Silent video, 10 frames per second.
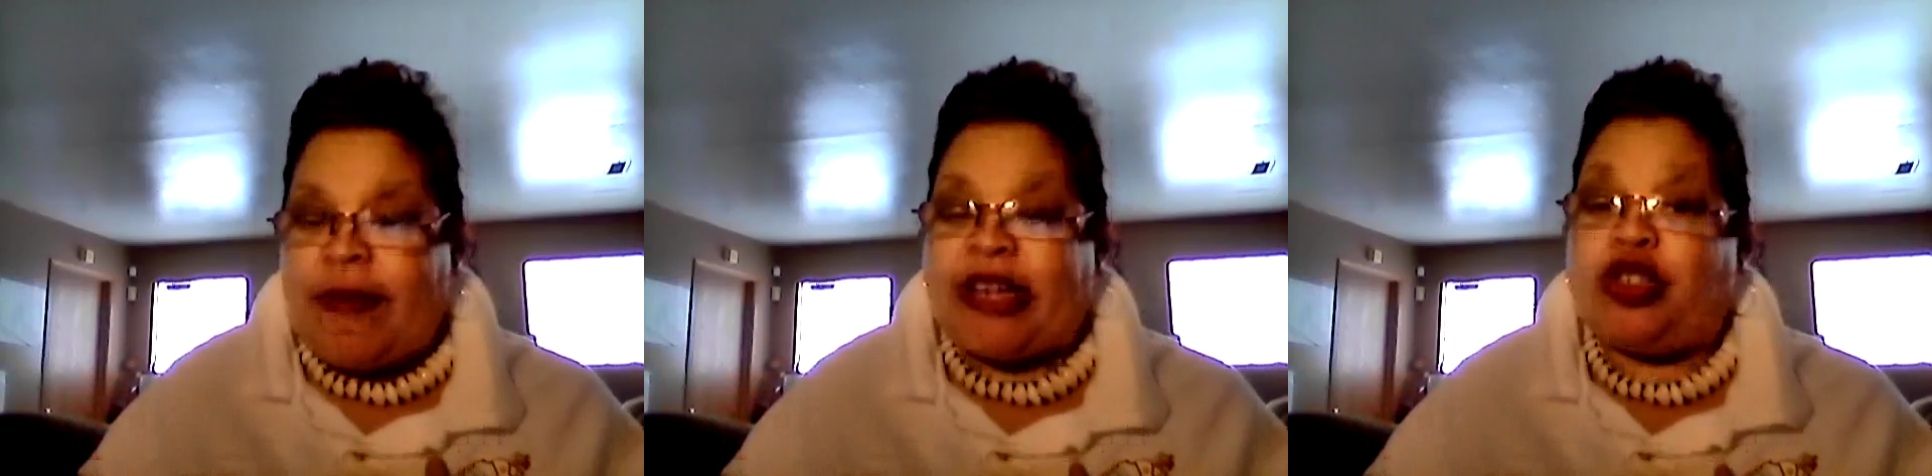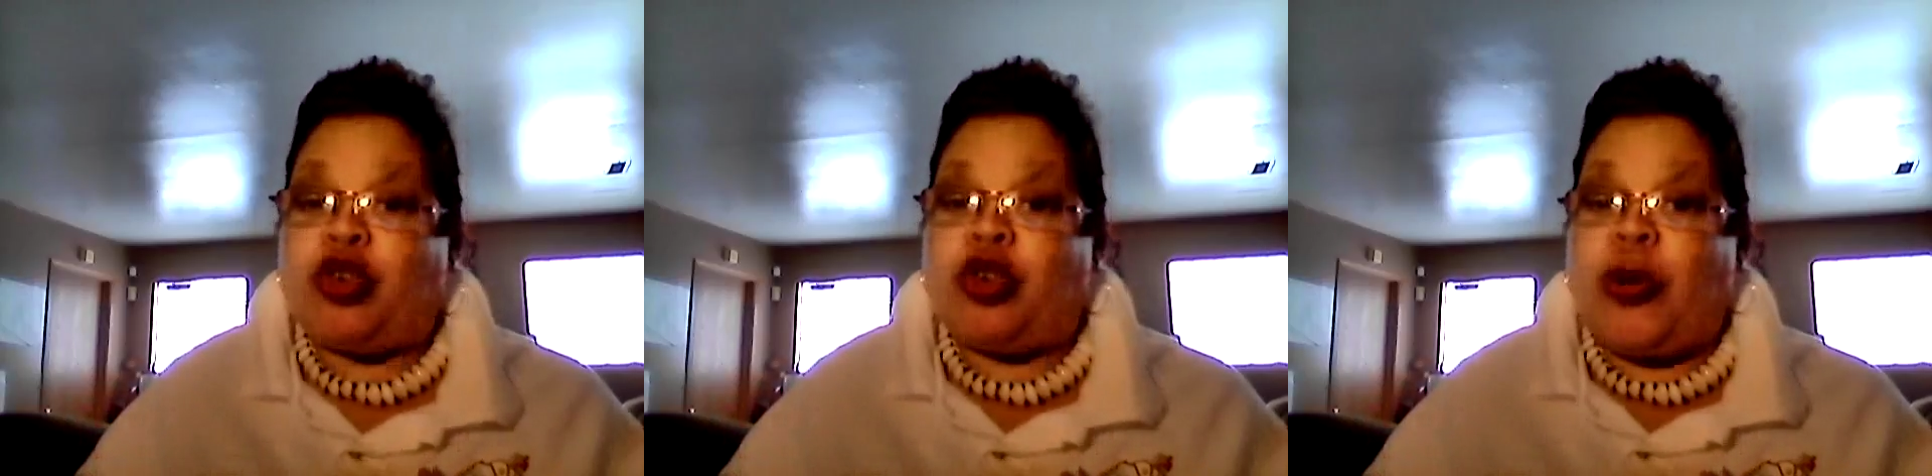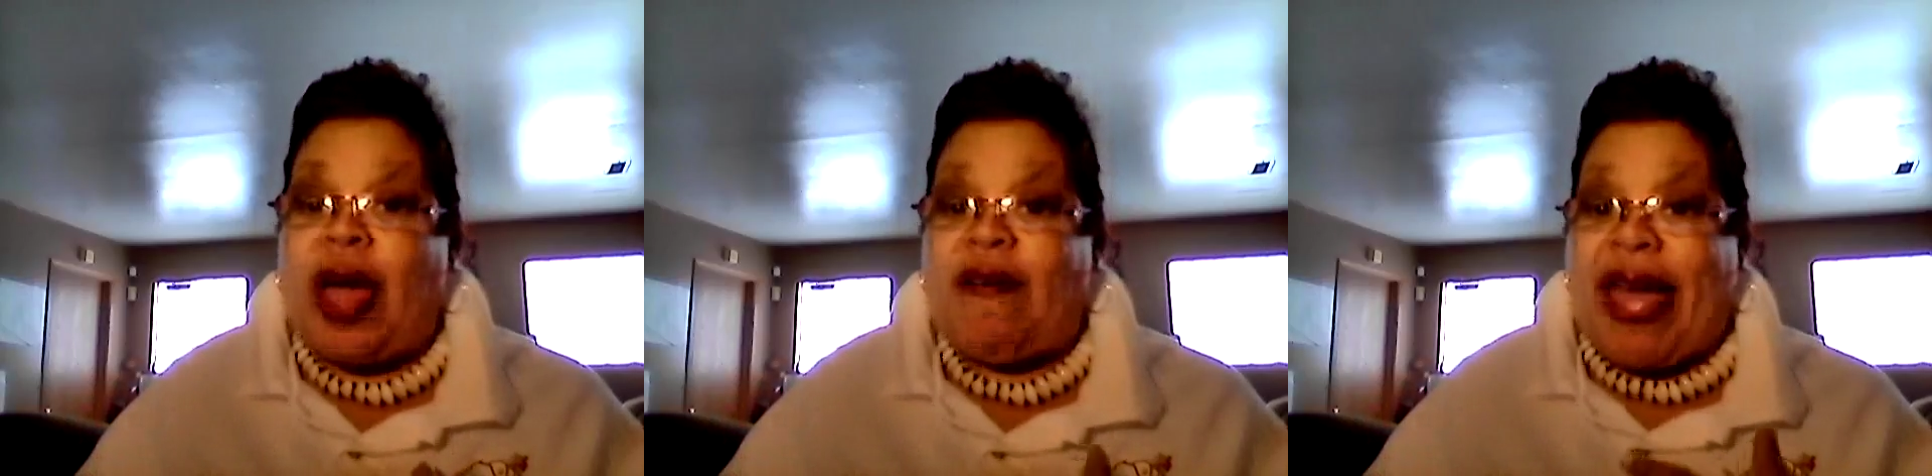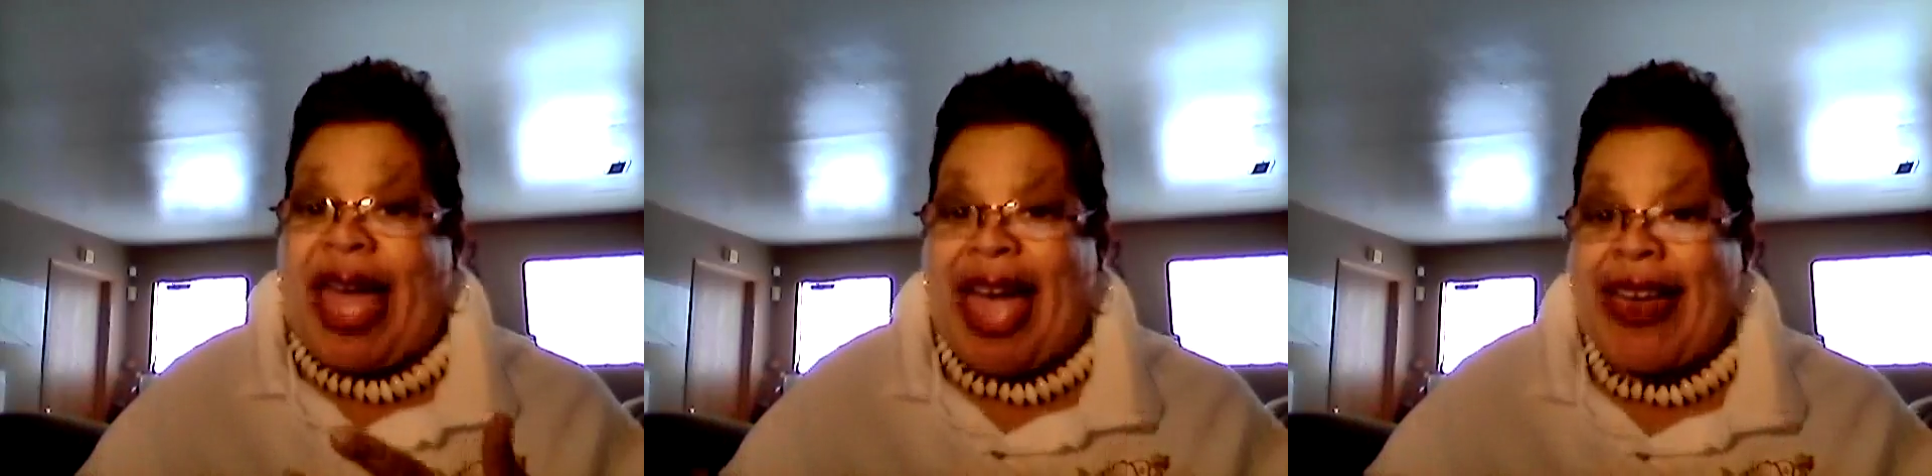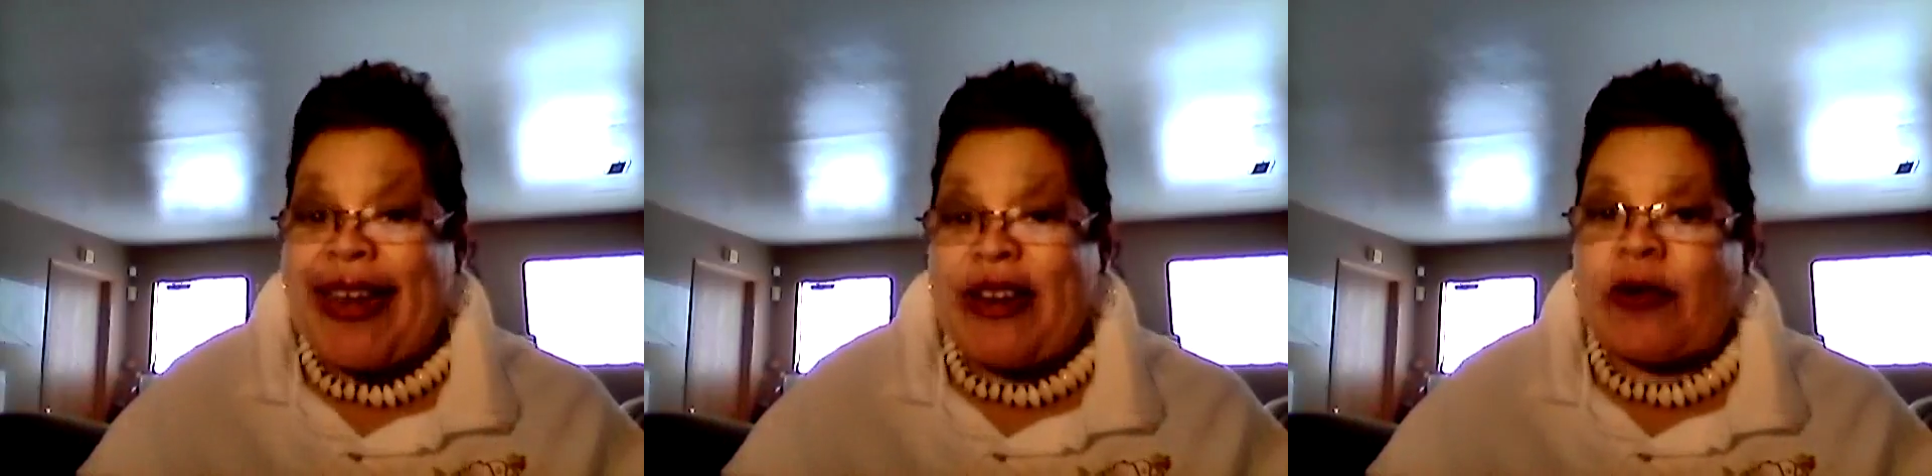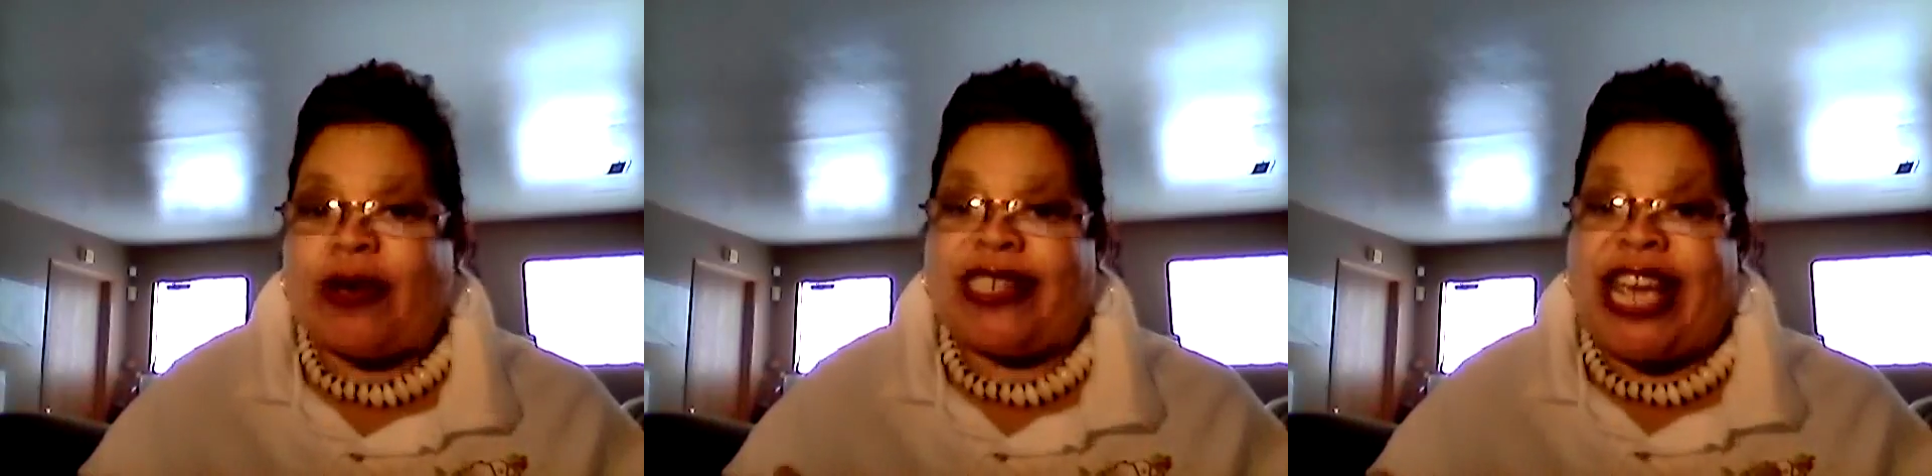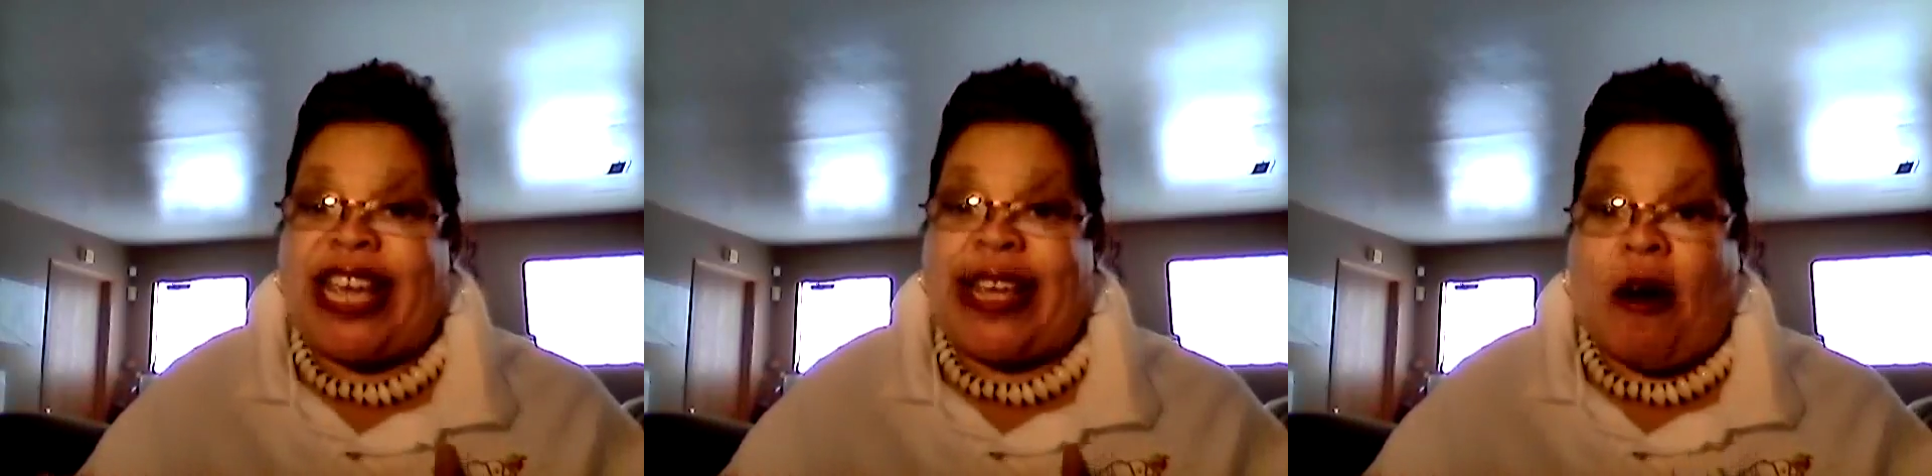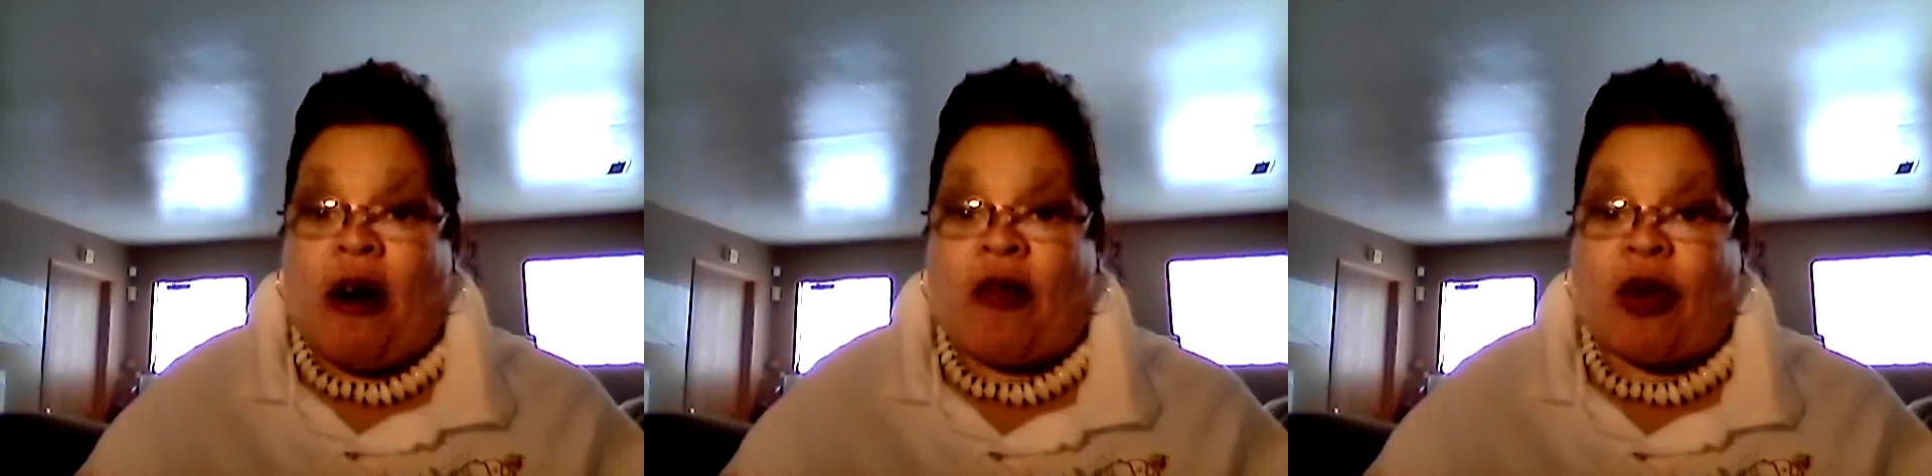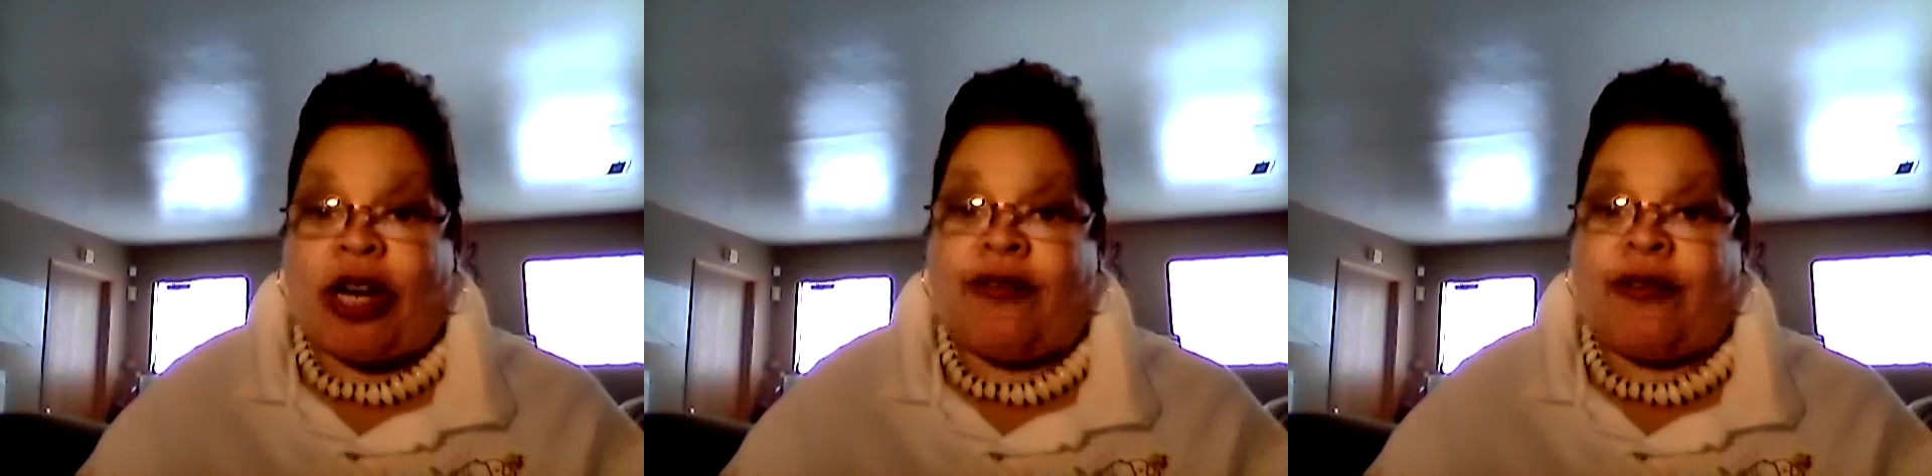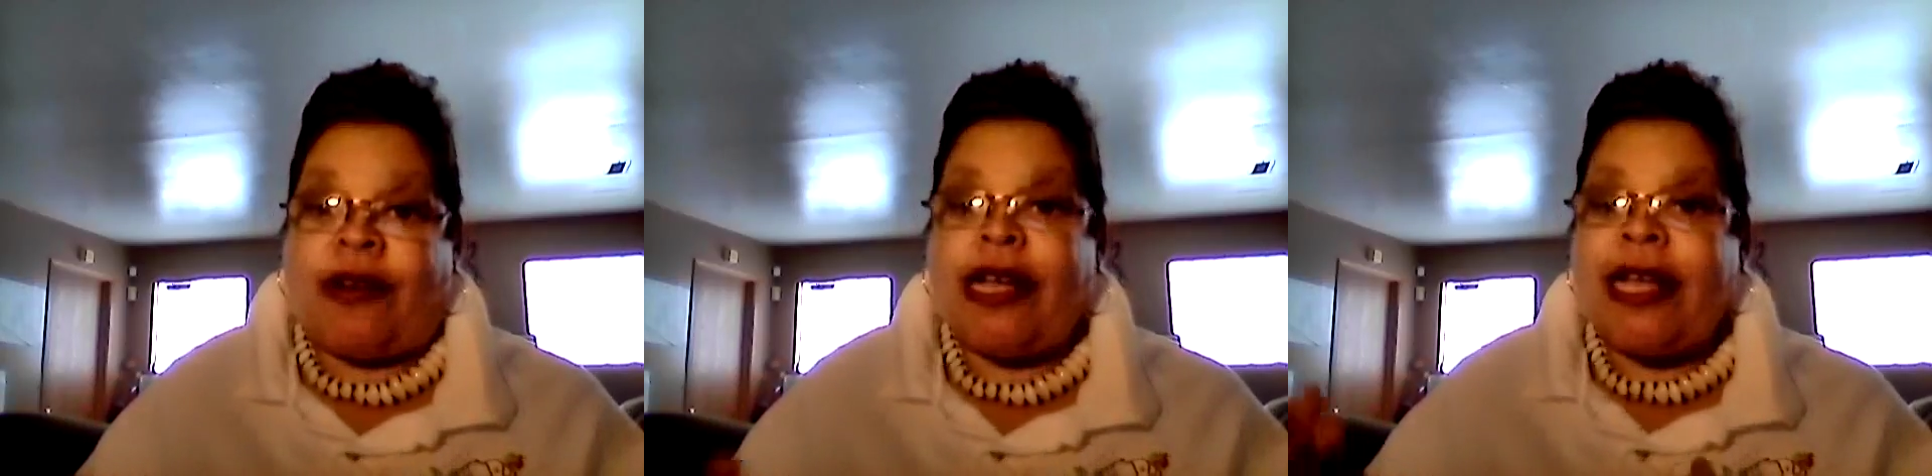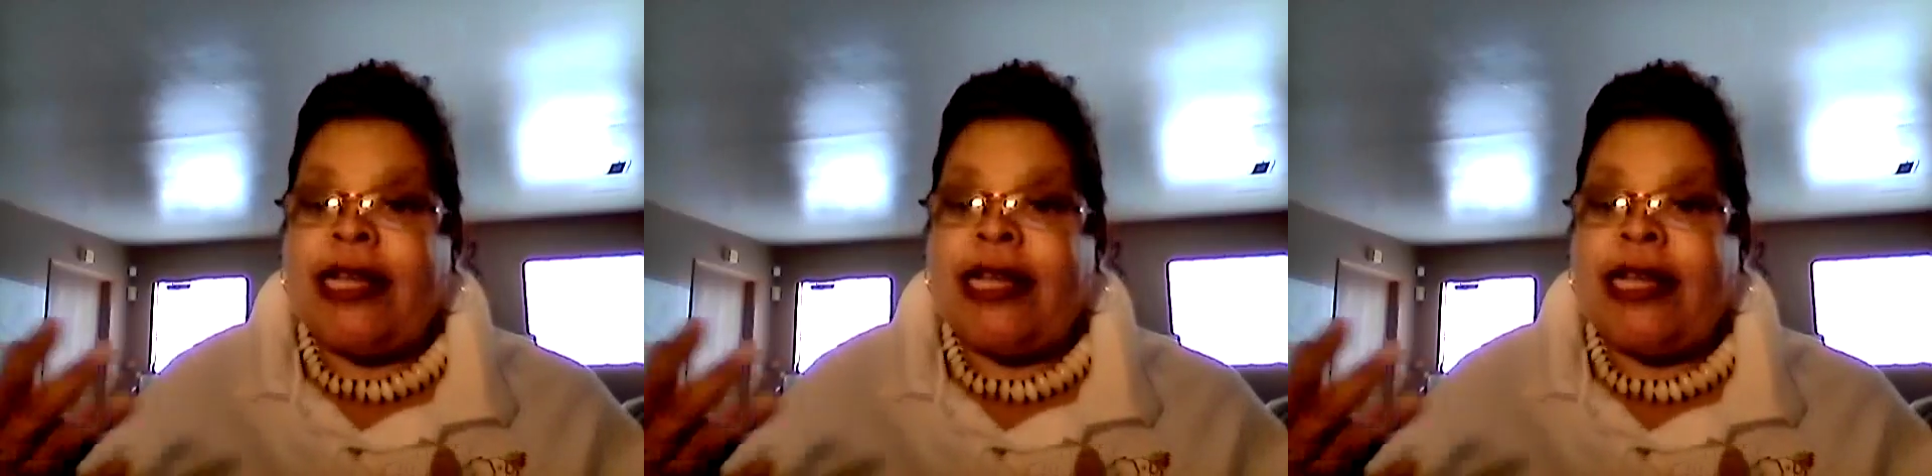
make sure you have added or taking off whatever